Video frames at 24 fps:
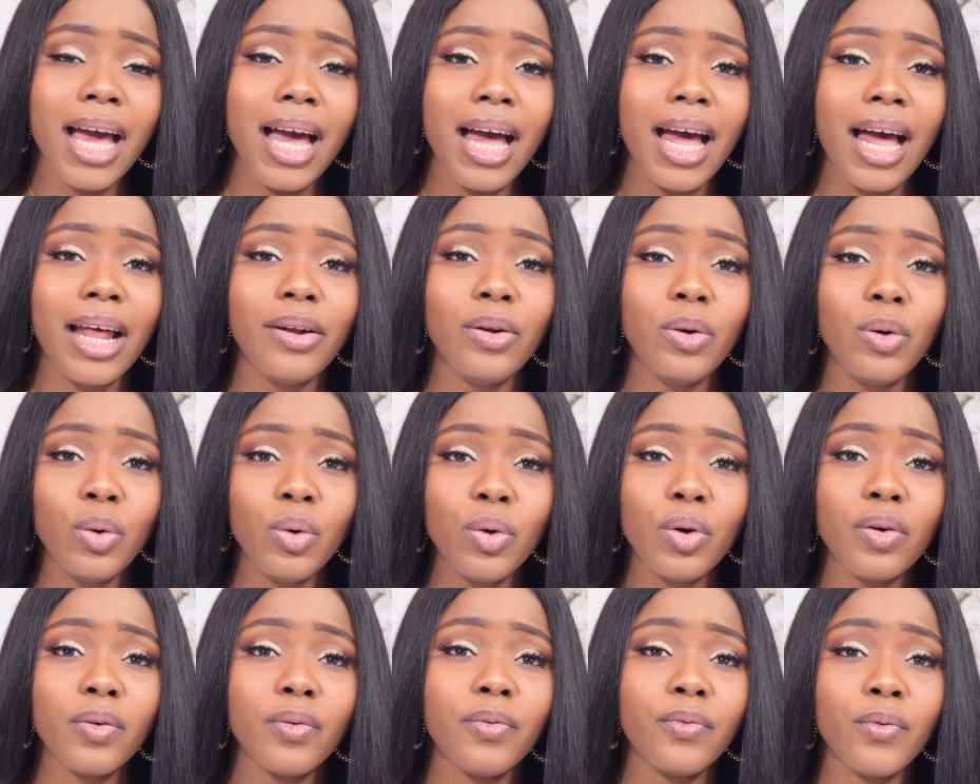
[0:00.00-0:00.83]
and
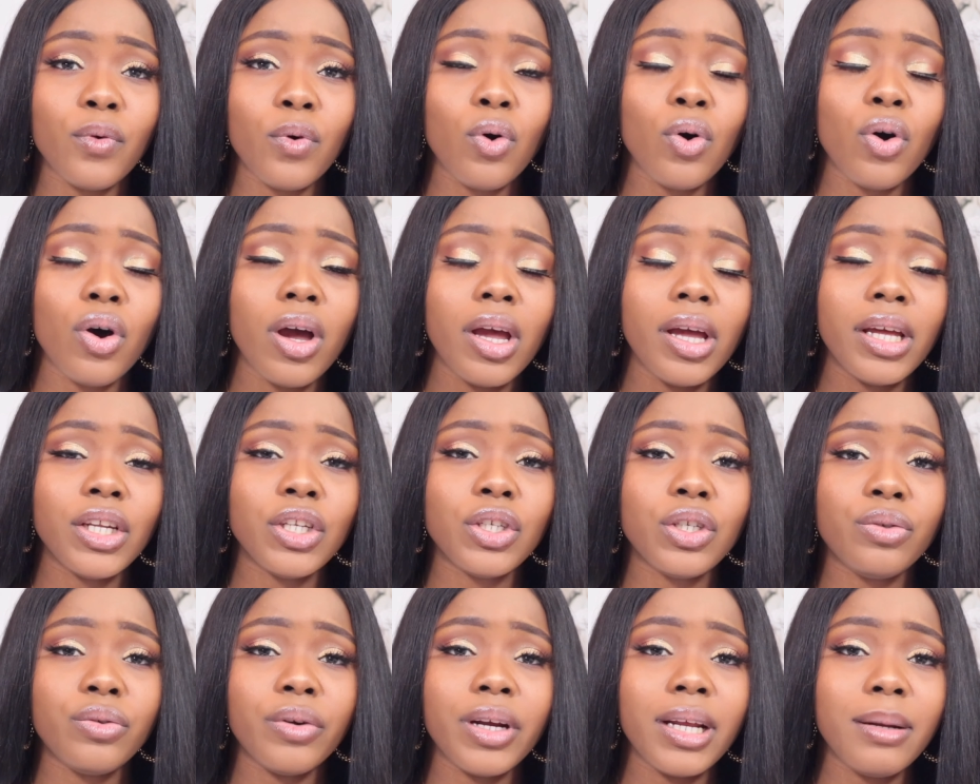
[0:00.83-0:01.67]
look for
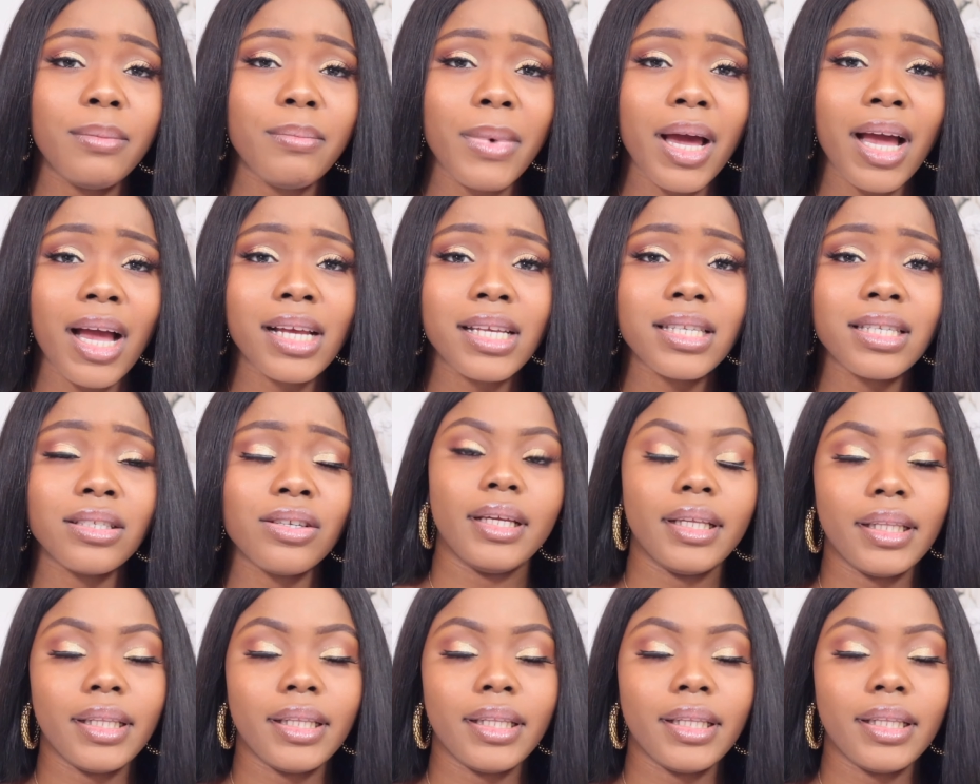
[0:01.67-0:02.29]
trademarks.